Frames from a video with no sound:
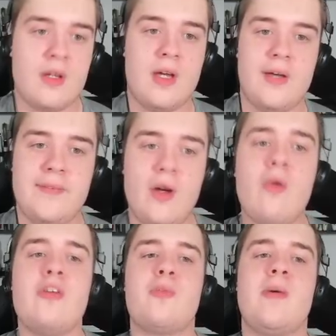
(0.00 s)
The
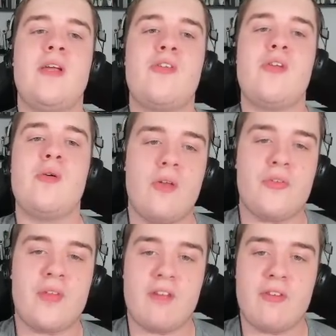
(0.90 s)
orange spacesuit
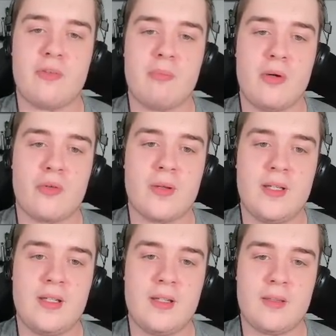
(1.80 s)
stuff is
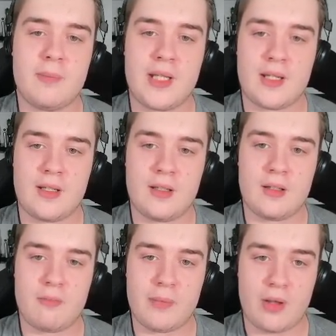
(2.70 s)
mostly the
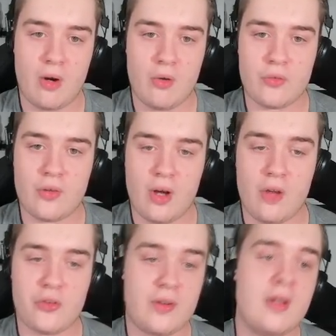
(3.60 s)
beginning because...
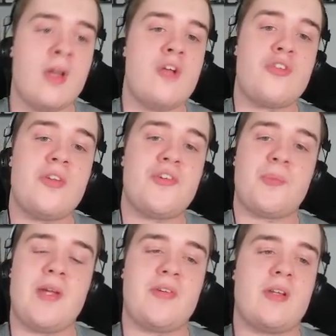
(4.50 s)
So this is
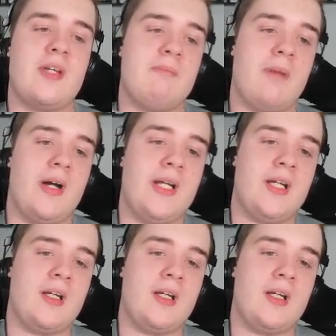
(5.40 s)
basically combining